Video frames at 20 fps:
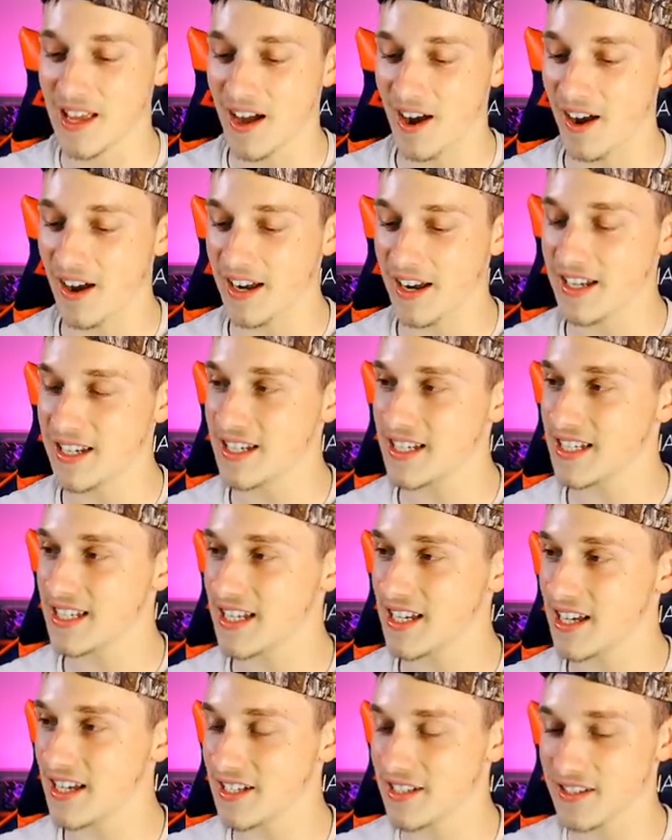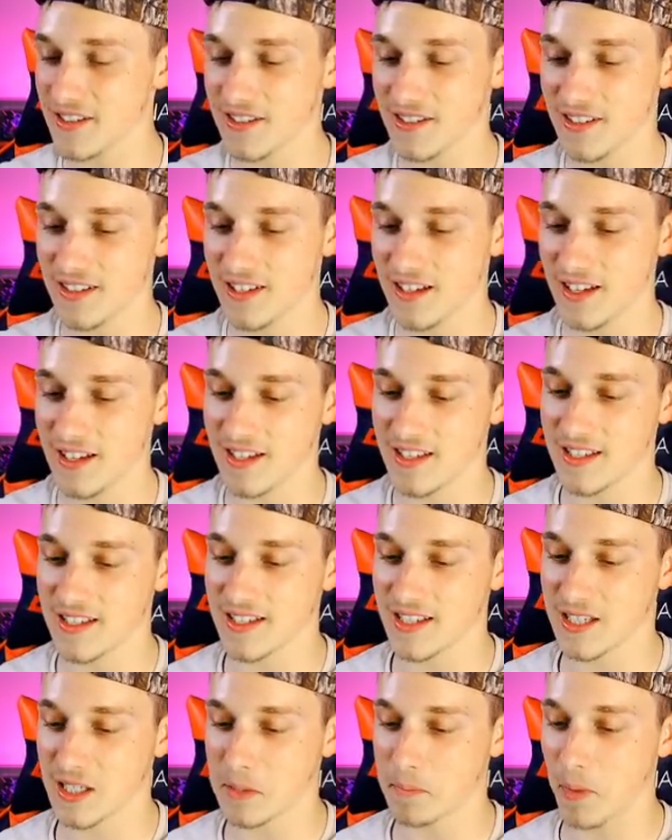Island Turtle.
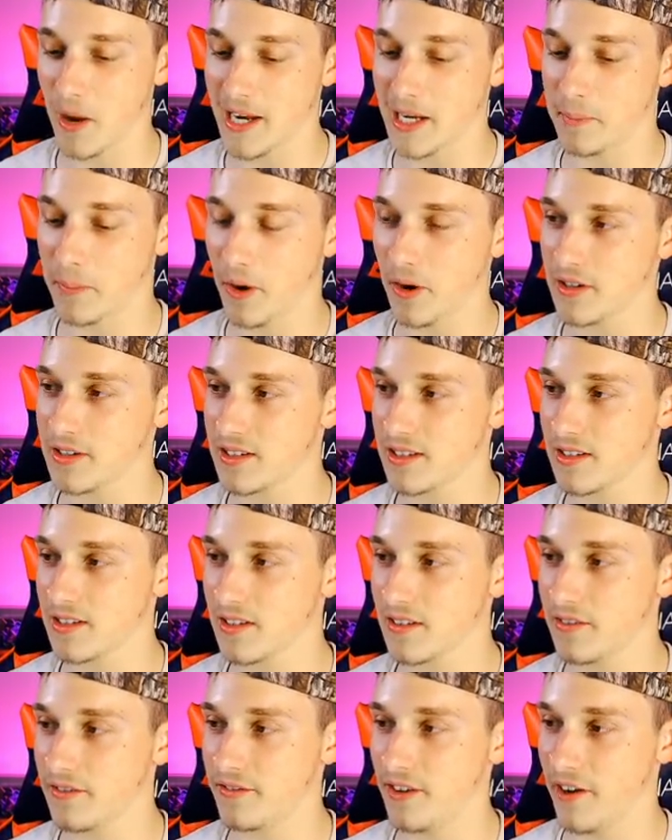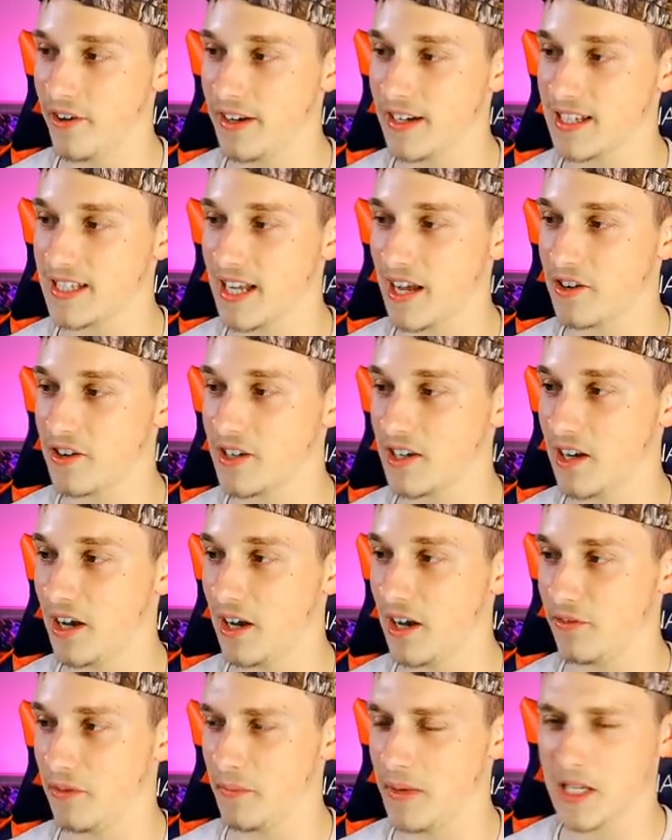Spikebot. Very nostalgic
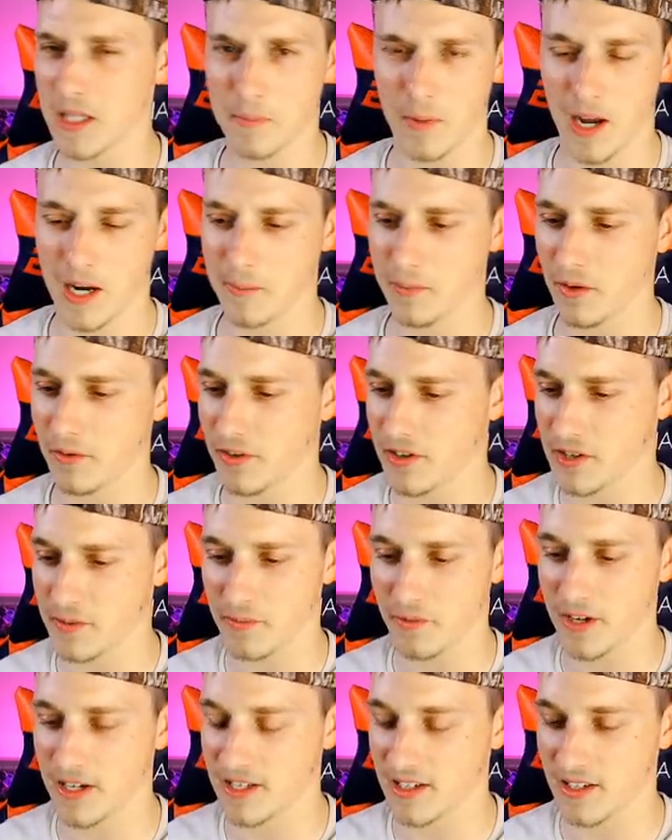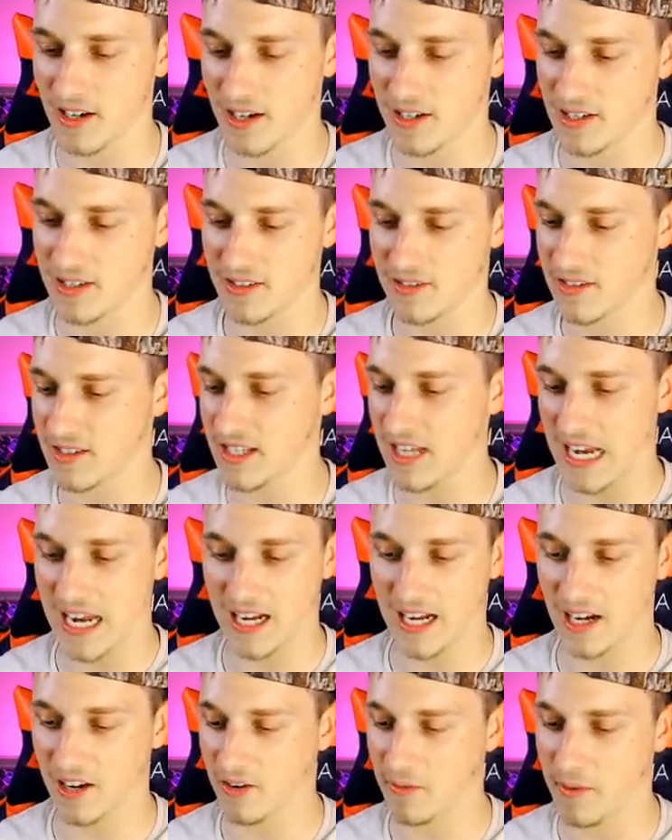card for me. Spikebot for some reason. I just see it
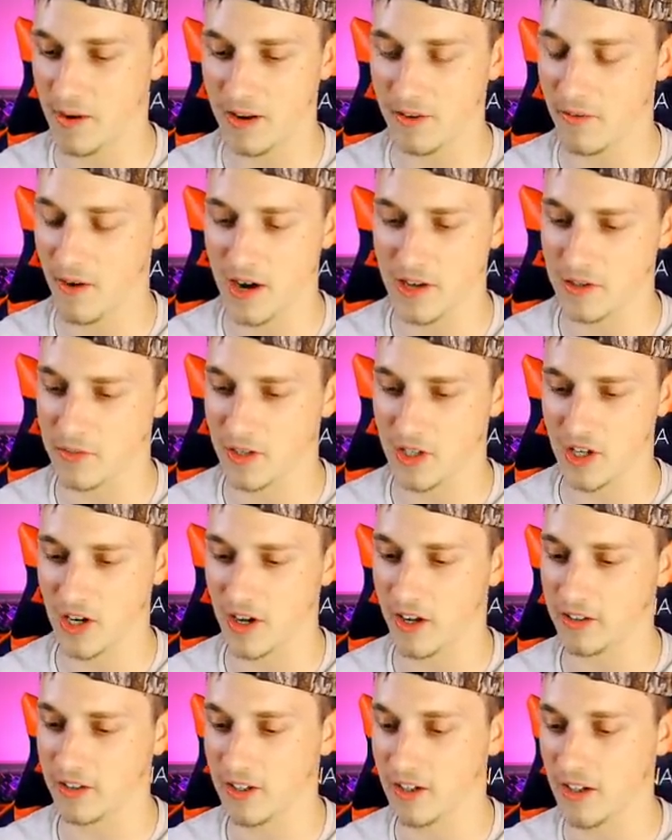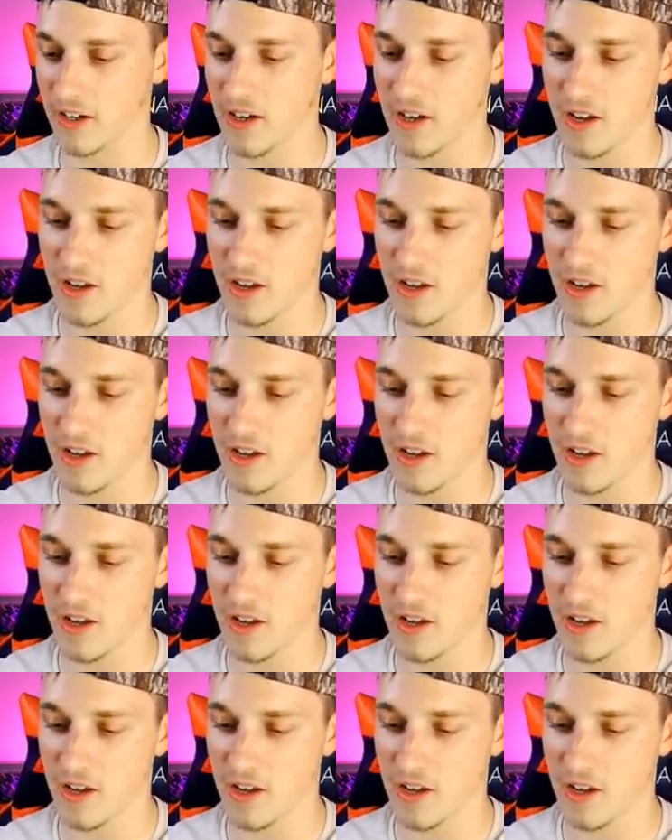and I reminds me of my childhood.